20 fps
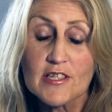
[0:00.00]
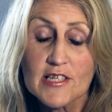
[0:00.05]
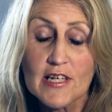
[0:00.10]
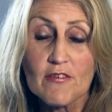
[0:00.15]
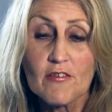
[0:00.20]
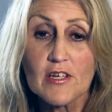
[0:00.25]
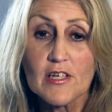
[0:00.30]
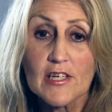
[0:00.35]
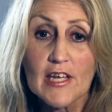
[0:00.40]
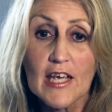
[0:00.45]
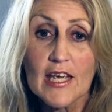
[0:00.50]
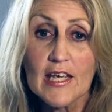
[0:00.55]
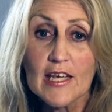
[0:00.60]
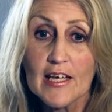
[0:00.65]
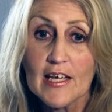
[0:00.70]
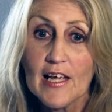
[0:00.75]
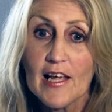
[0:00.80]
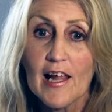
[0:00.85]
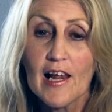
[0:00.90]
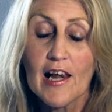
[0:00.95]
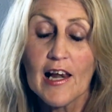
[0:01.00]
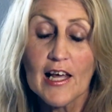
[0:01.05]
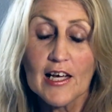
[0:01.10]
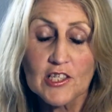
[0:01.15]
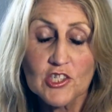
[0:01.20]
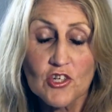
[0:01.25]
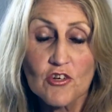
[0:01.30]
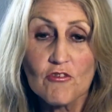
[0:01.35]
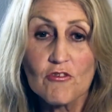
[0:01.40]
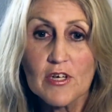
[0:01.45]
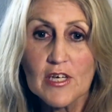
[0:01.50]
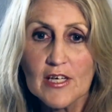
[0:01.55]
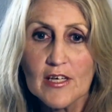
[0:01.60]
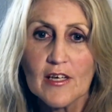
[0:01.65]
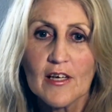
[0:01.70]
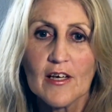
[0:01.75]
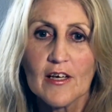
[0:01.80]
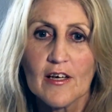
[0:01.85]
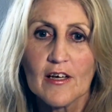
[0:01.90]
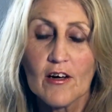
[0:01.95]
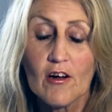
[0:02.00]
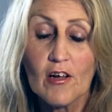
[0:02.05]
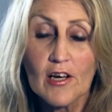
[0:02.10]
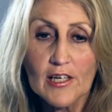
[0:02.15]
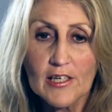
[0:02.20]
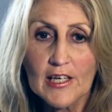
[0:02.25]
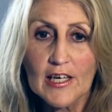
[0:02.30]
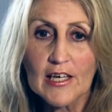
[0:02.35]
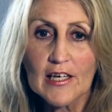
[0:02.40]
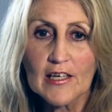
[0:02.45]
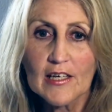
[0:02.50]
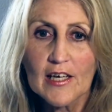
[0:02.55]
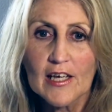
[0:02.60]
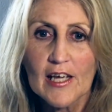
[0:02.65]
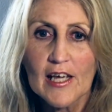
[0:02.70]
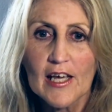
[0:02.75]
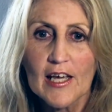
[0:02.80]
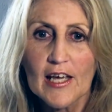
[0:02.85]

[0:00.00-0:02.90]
7-day luxury holiday.